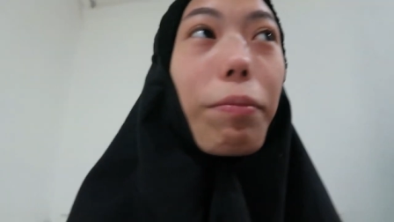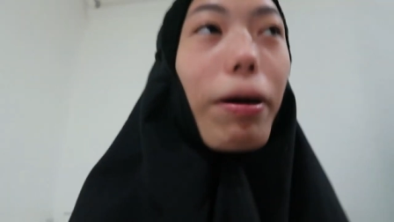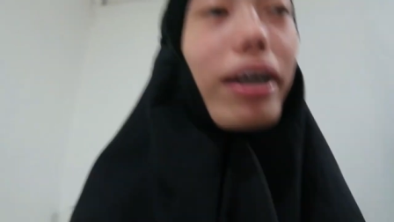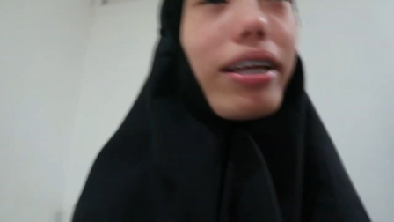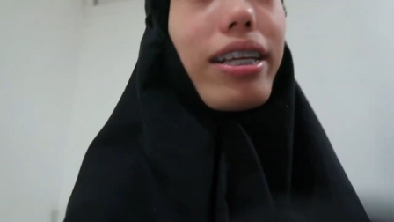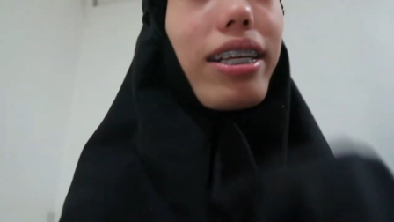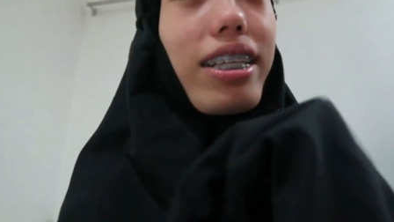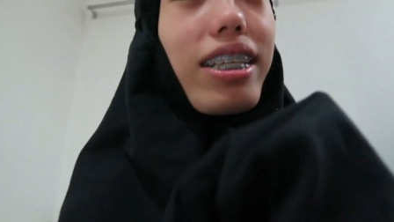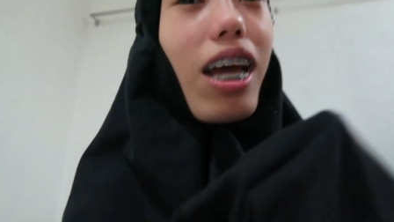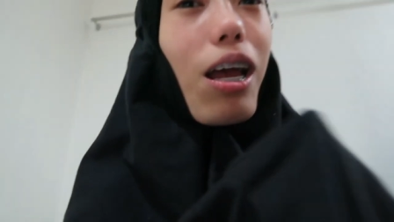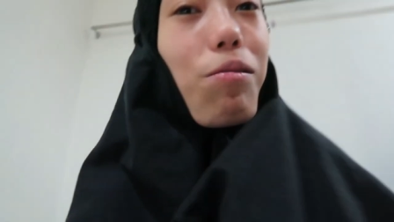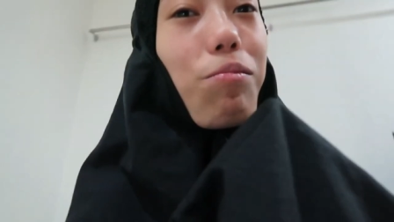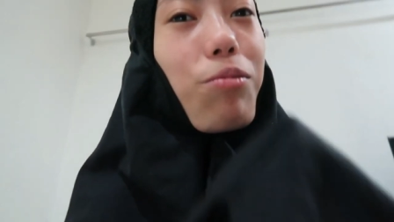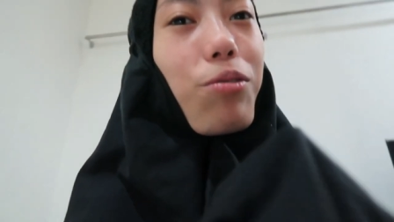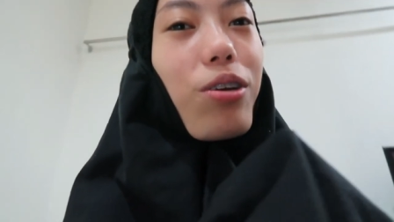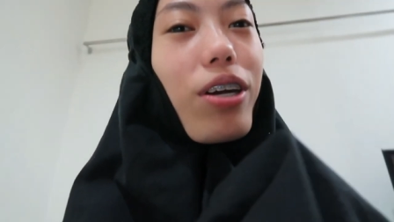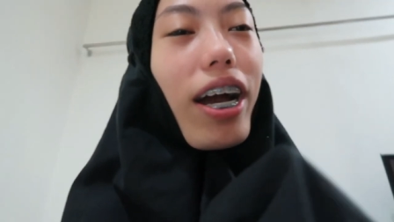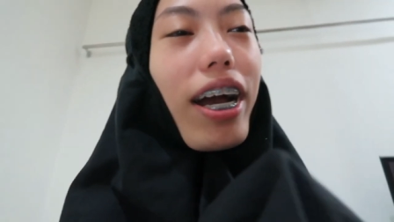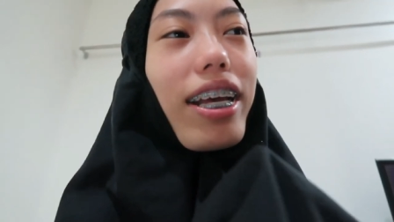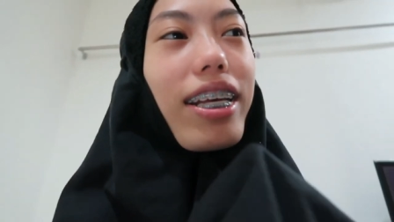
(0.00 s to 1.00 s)
by the time
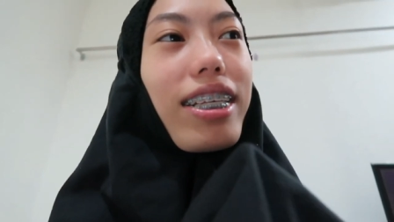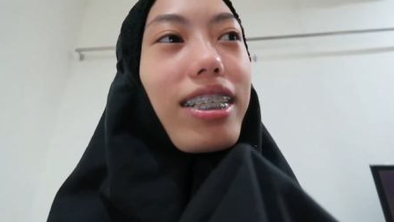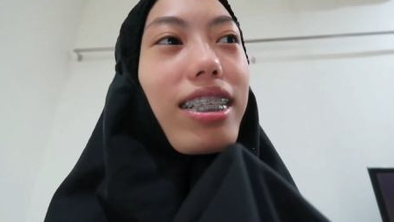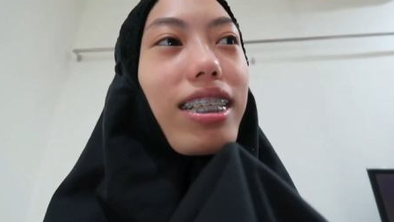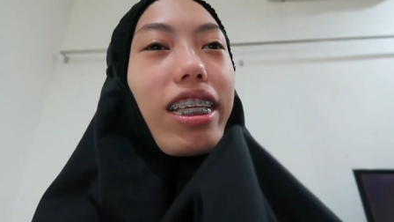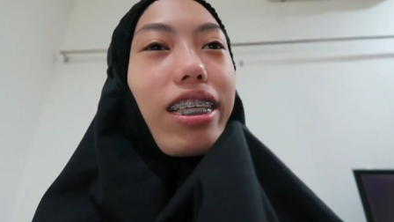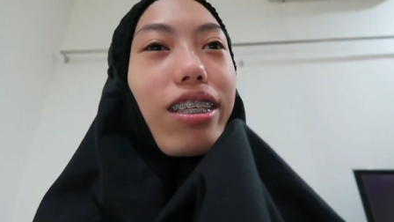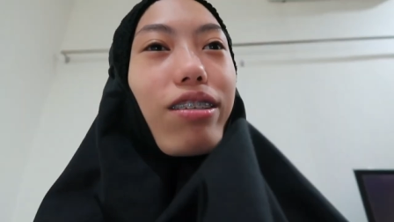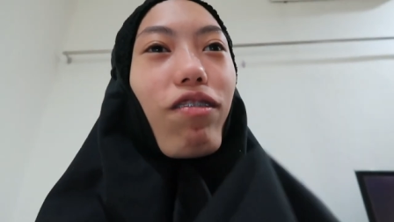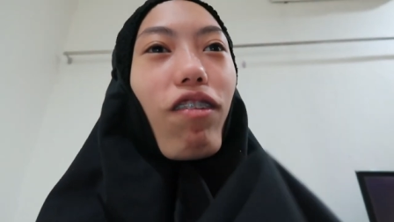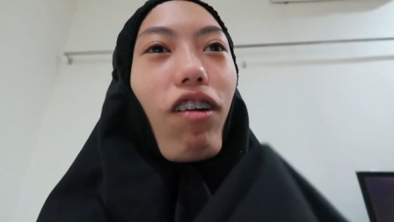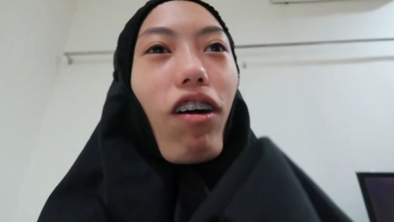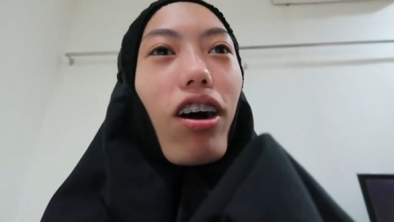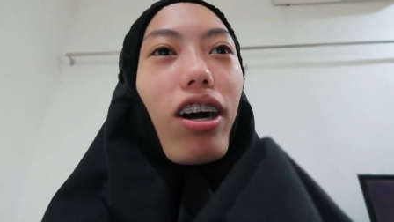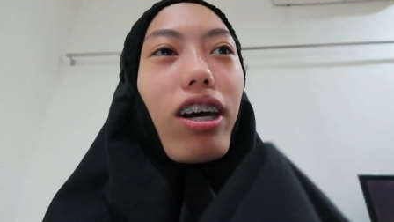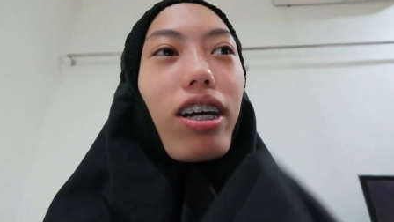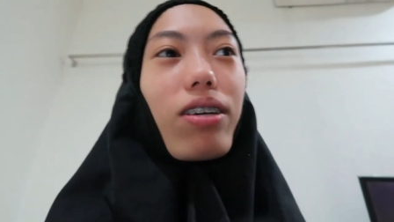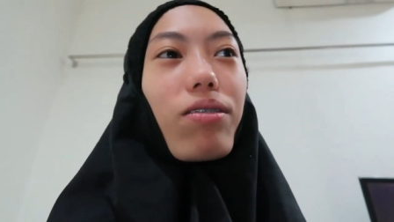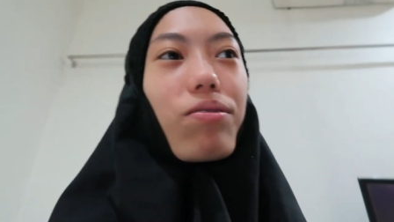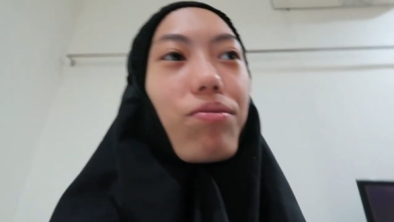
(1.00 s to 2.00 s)
you guys see this
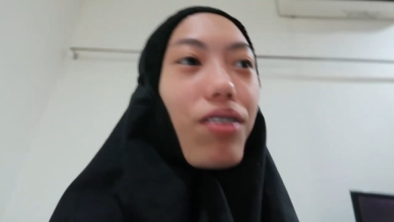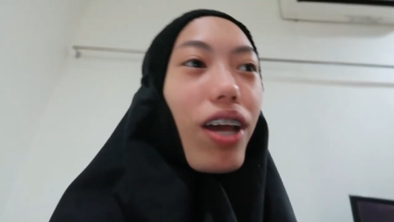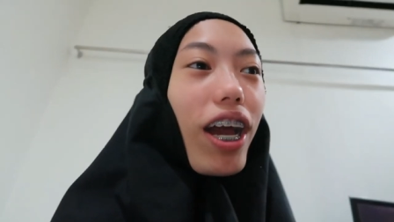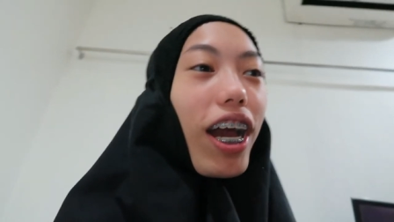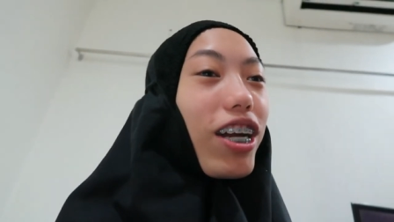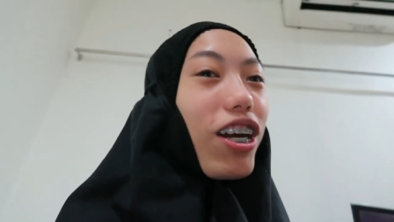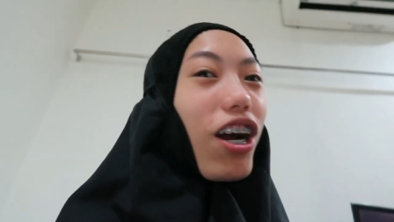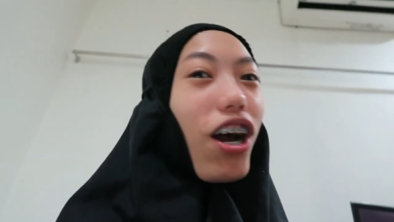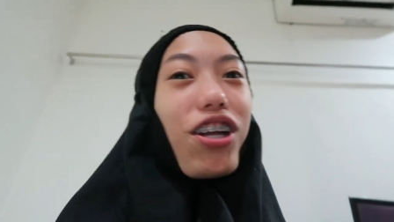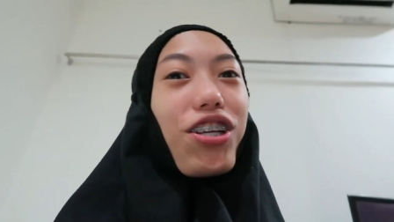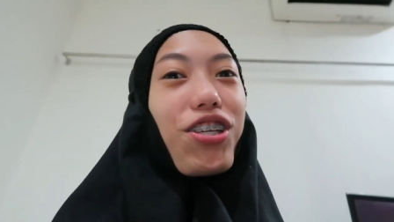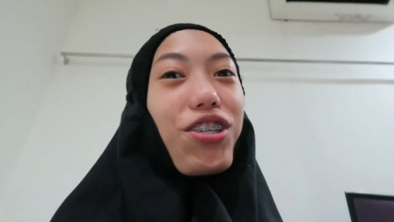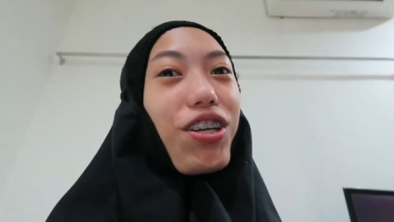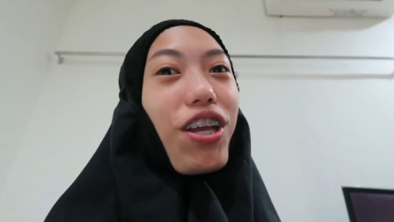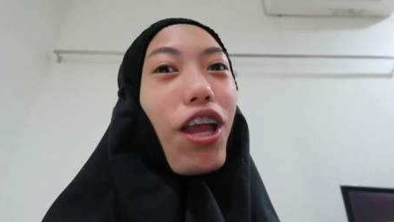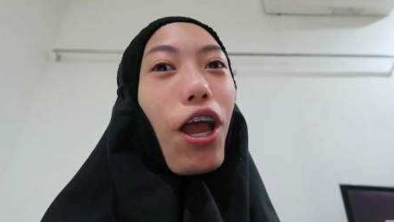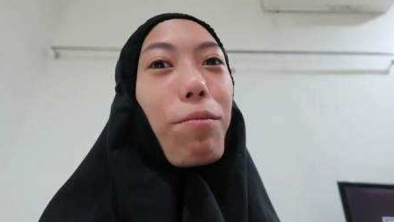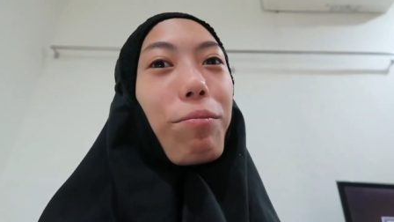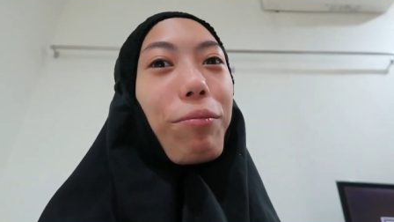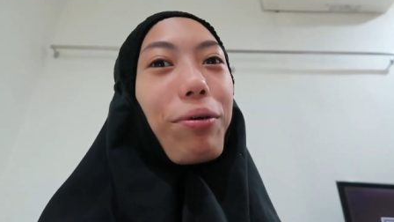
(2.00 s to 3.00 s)
vlog, I got a new
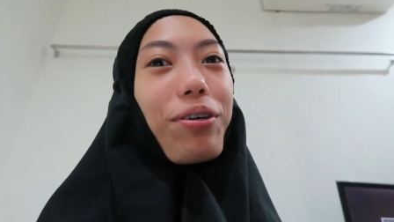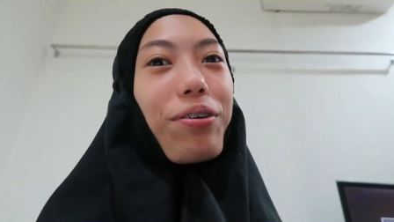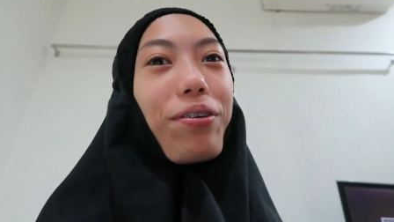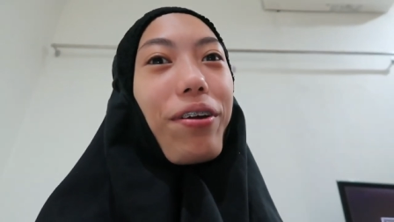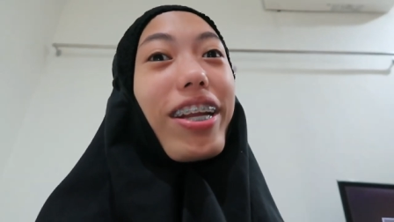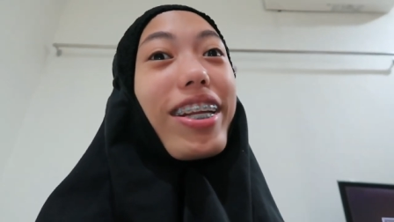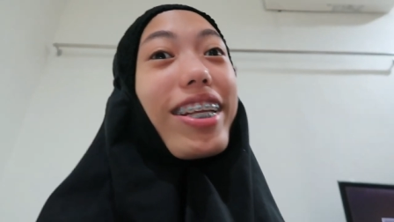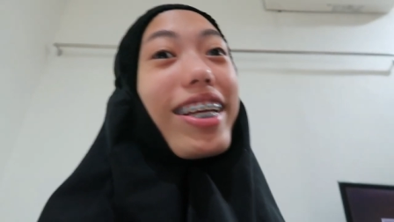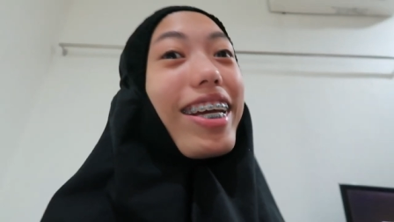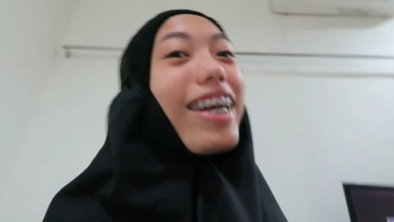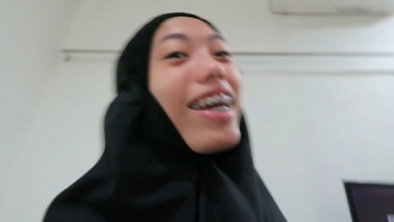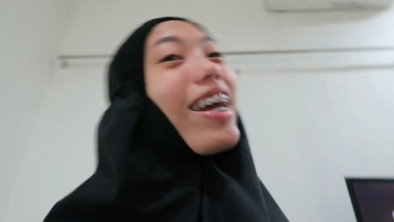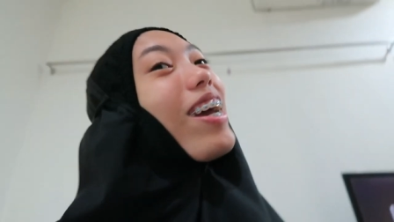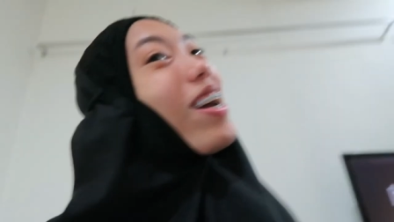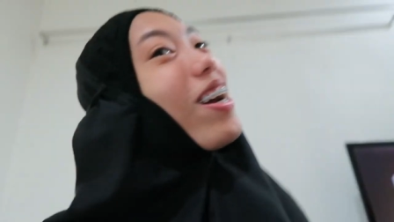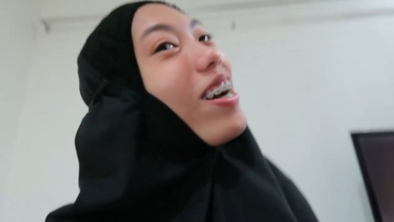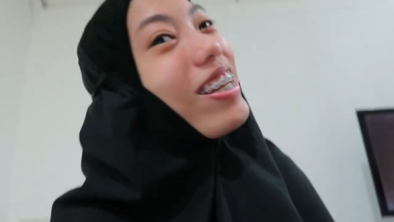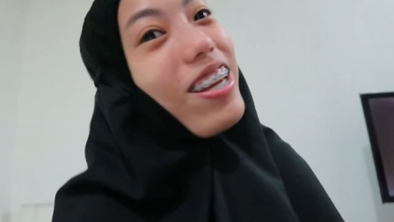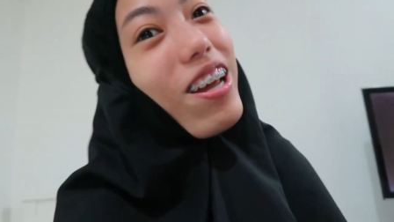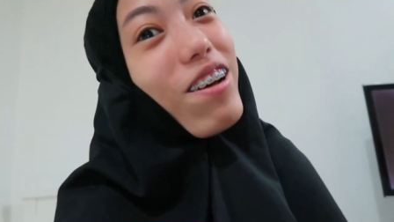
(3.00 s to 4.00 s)
camera ready.
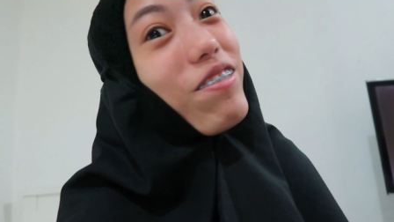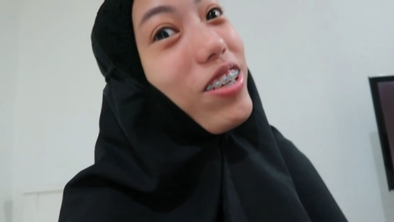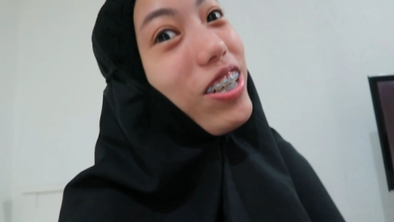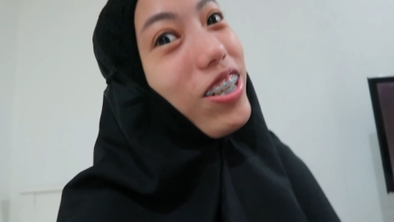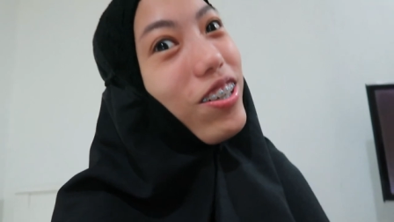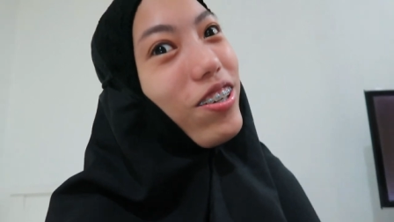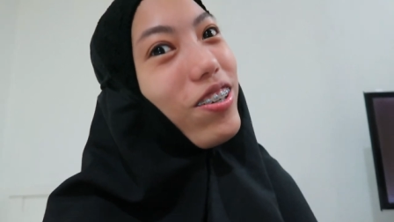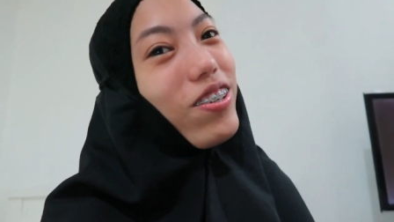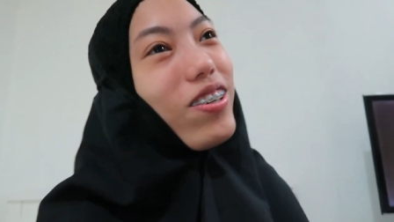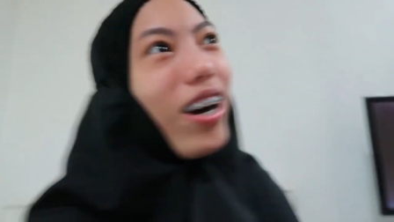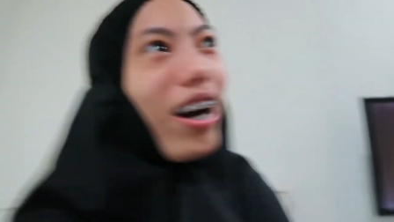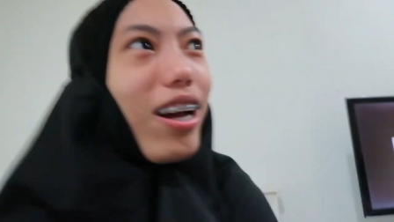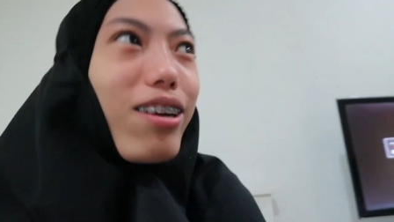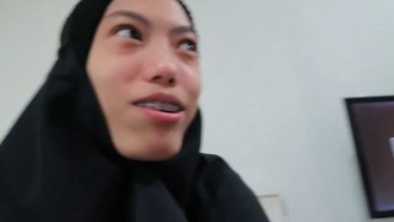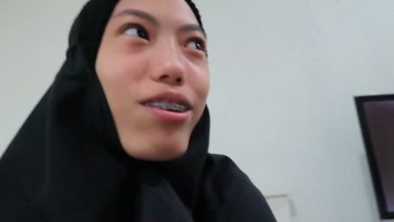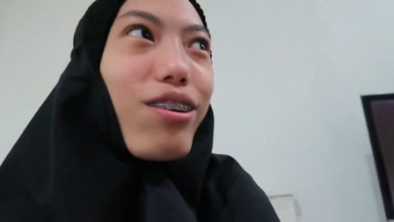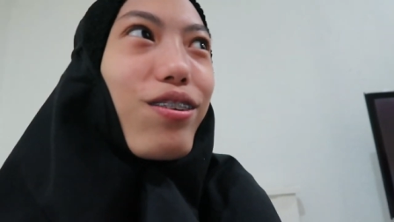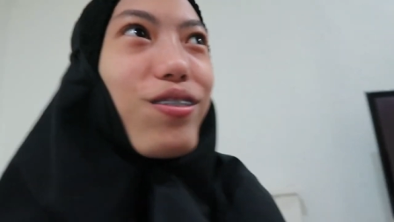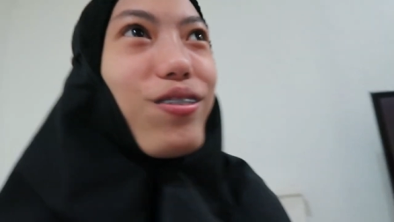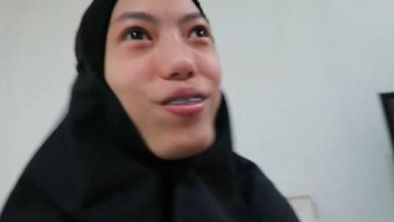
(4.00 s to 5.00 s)
Never know, I
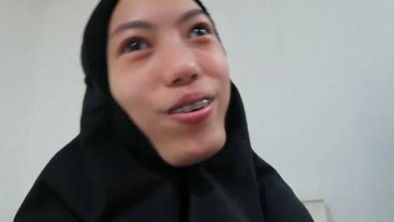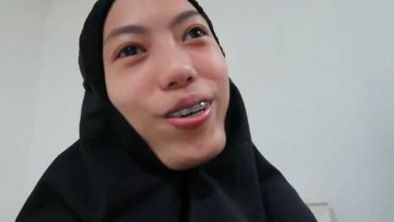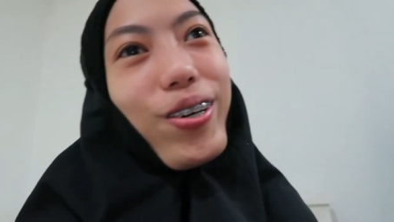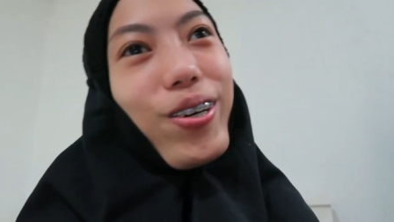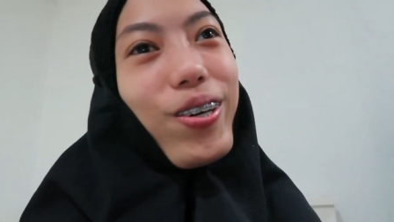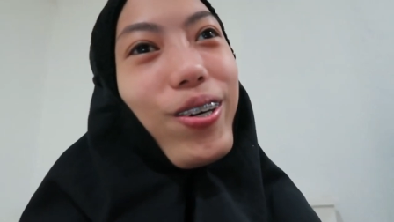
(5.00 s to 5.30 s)
don't know.